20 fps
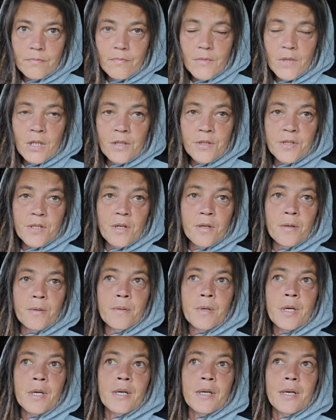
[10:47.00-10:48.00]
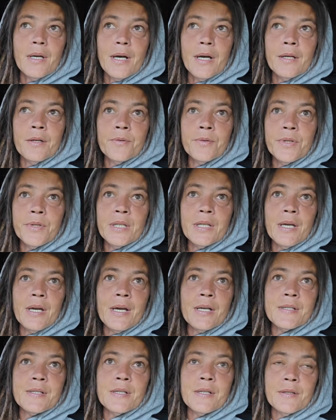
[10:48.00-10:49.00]
so I don't think it
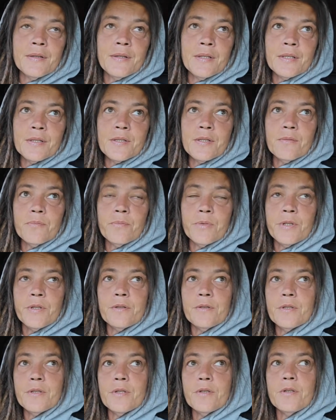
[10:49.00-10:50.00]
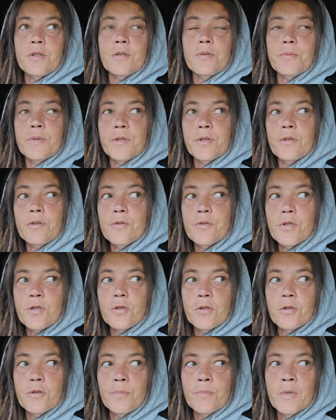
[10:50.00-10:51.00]
has anything to do with
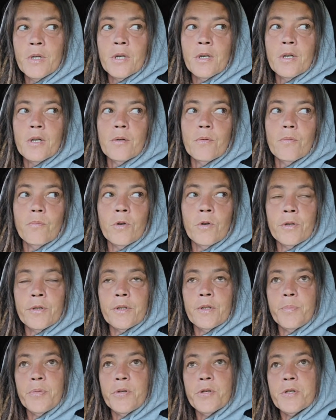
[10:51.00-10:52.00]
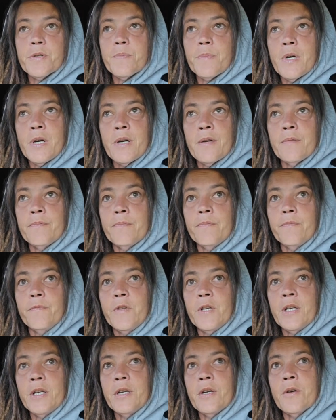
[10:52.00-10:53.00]
YouTube wanting to push my
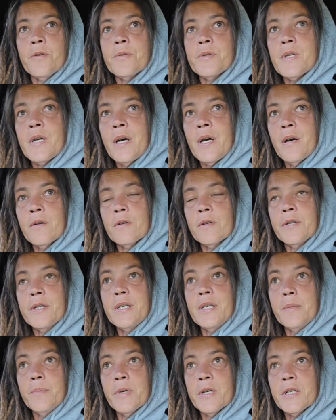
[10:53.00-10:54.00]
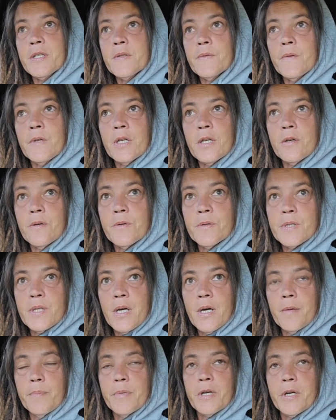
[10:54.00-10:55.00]
videos out or anybody's videos
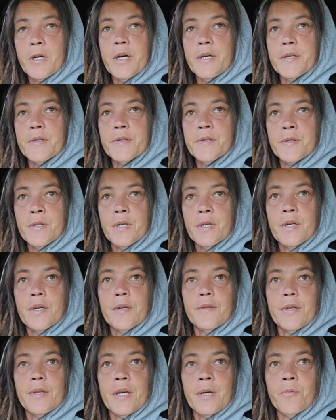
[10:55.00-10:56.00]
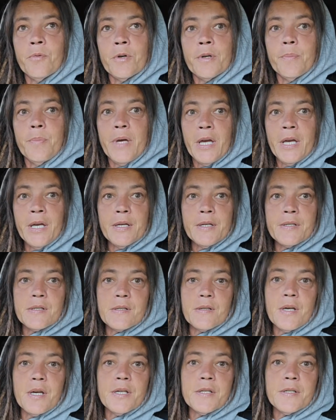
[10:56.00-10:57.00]
out because they want to pay
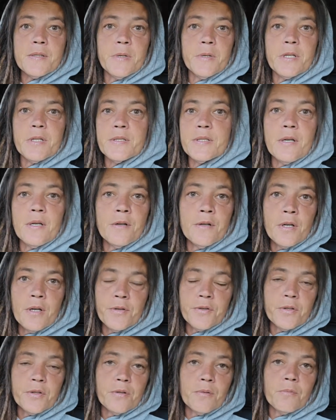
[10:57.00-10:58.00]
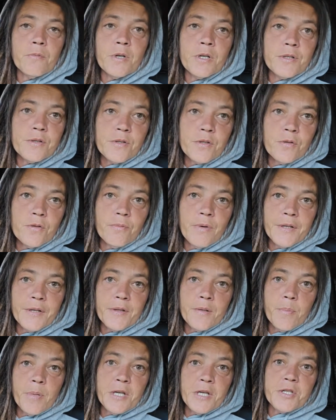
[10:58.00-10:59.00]
us less, because they're not the ones who write
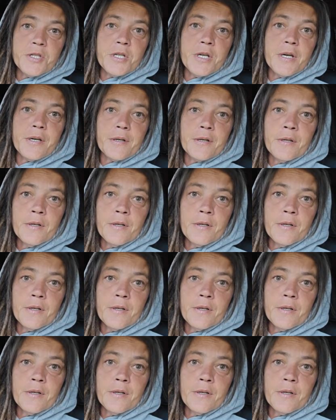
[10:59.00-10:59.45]
the paycheck.